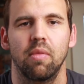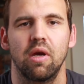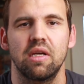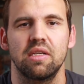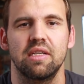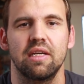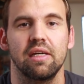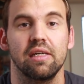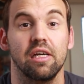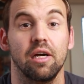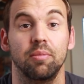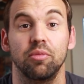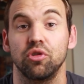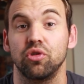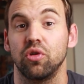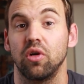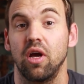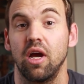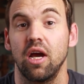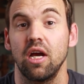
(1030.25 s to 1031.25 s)
Might take a couple
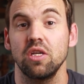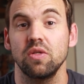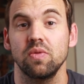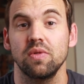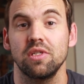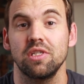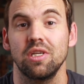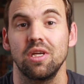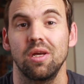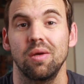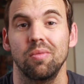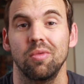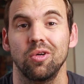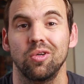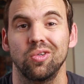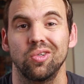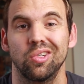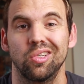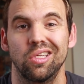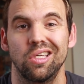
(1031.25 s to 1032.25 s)
tries with some
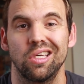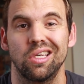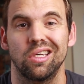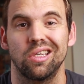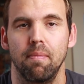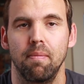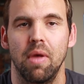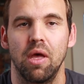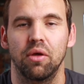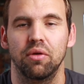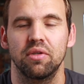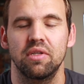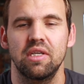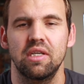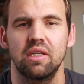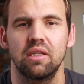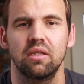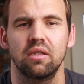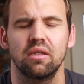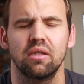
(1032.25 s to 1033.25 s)
acrylic
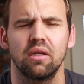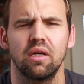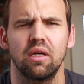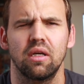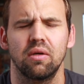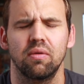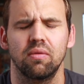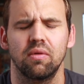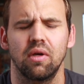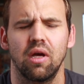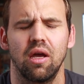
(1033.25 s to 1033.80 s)
melding, uh,